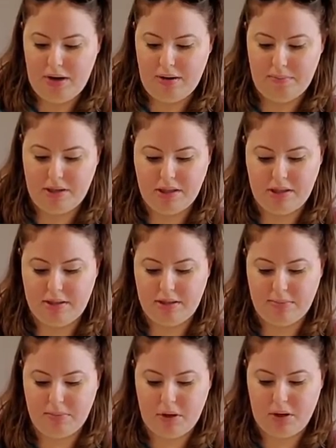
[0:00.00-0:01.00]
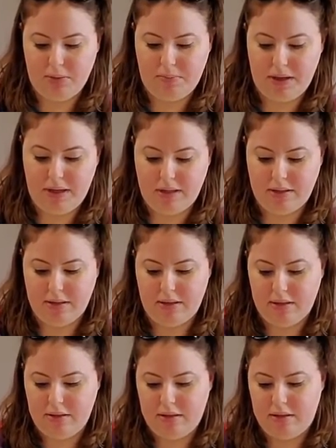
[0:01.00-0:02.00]
in a bunch of smaller
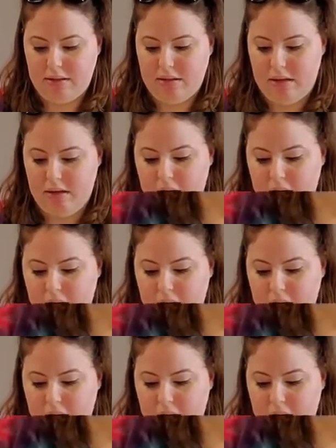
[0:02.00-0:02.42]
pieces.